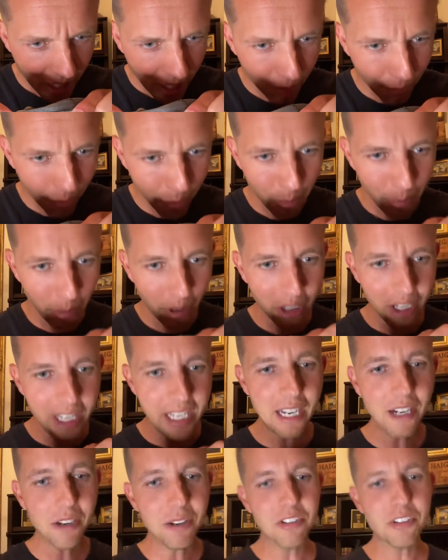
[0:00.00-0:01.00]
Here for the
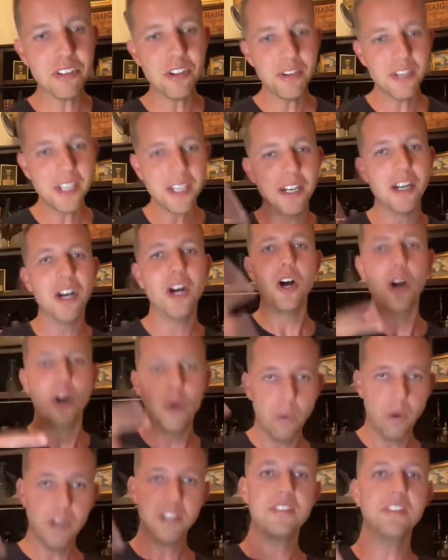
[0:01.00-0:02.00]
party, Arizona.
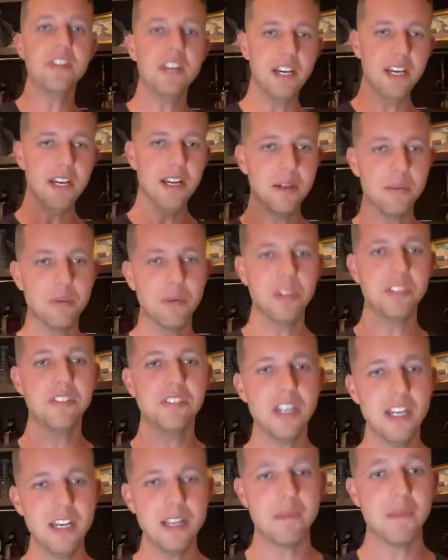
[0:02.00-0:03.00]
What's
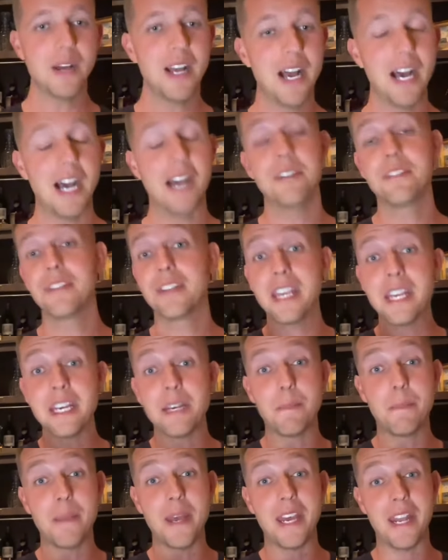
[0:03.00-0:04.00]
up? I was
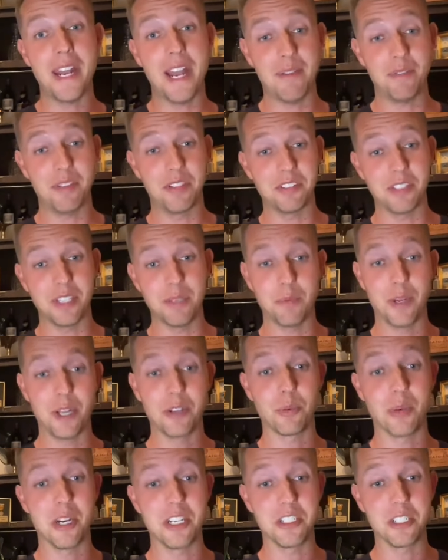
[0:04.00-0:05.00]
laying in bed half asleep when I
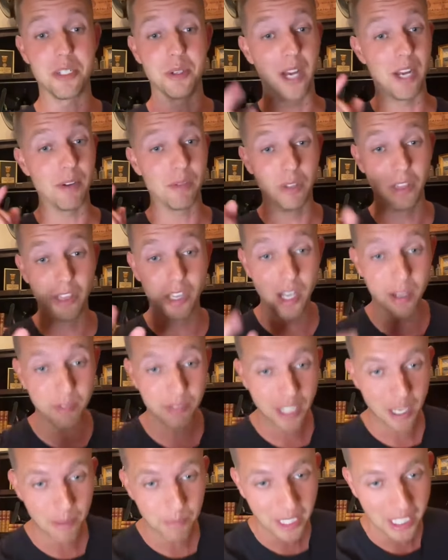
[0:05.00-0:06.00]
was watching you. I
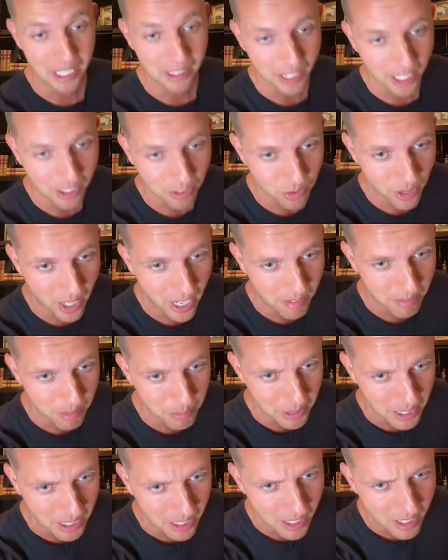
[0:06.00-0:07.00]
loved coming in. Thanks for
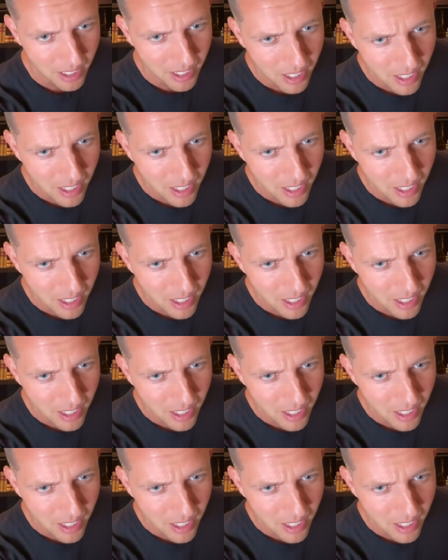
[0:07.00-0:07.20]
having me.